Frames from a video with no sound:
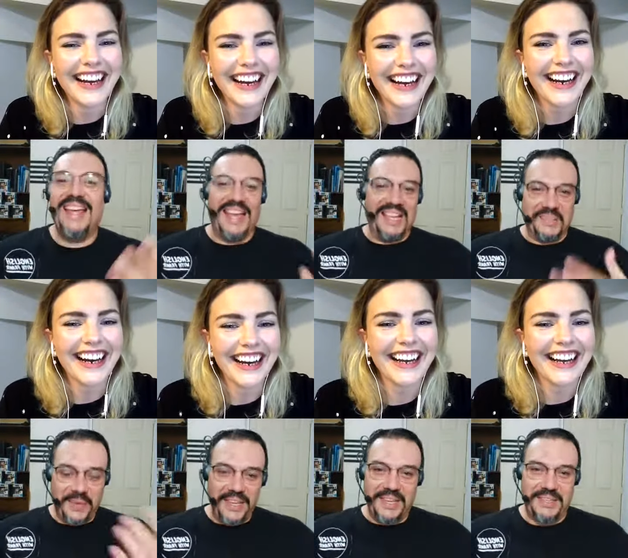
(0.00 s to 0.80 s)
Speaker 1: as
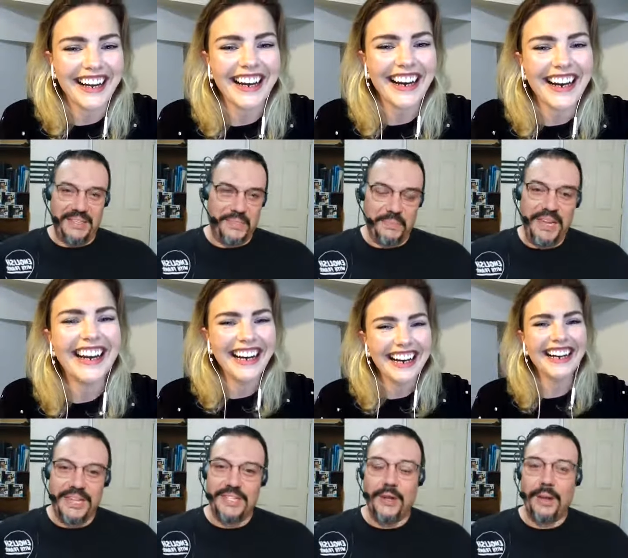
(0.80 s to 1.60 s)
we speak and
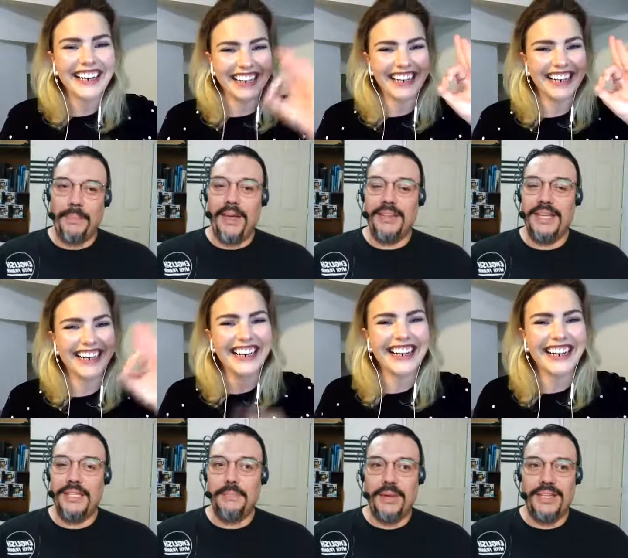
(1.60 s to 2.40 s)
talk about this,
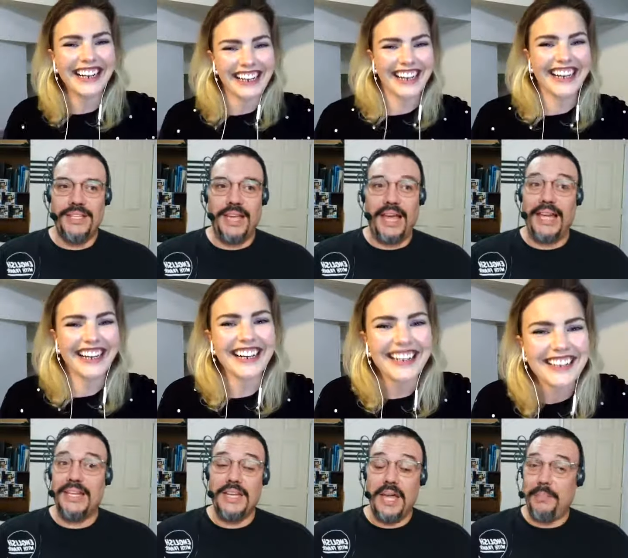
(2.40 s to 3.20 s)
but uh, I did not
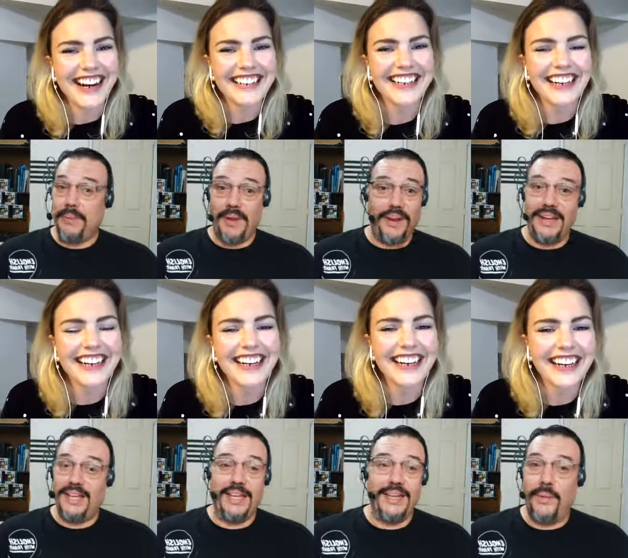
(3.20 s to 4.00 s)
prepare any any
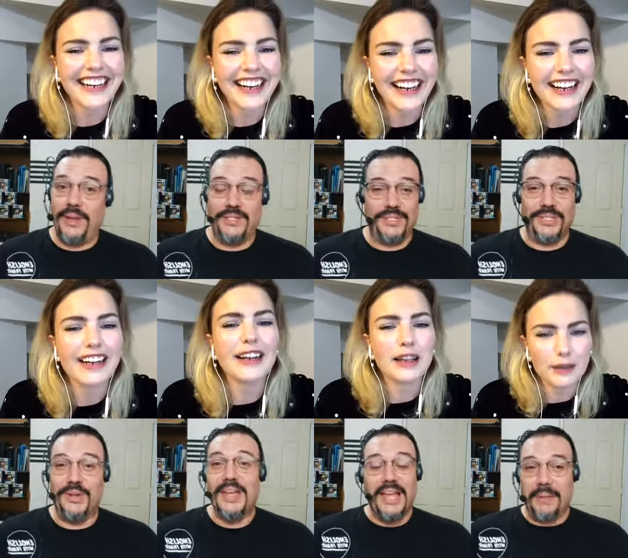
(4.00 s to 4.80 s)
questions, so
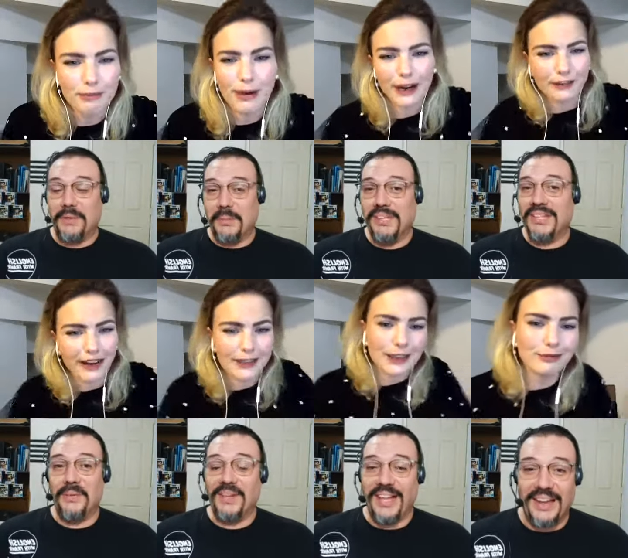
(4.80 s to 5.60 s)
I'm completely Perfect.
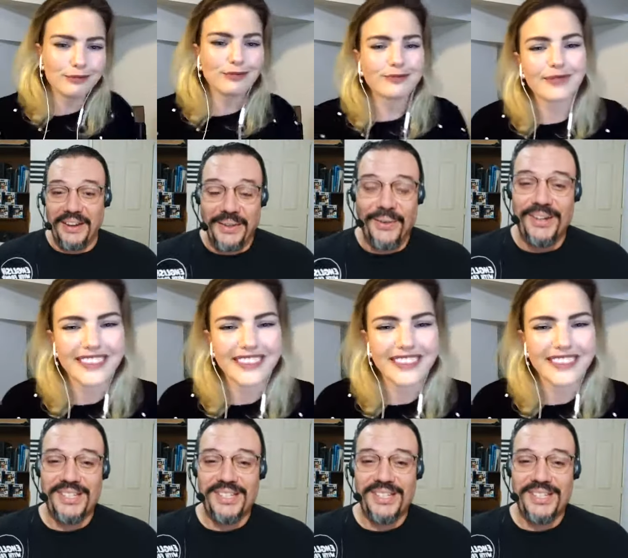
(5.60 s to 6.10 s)
relying on yours.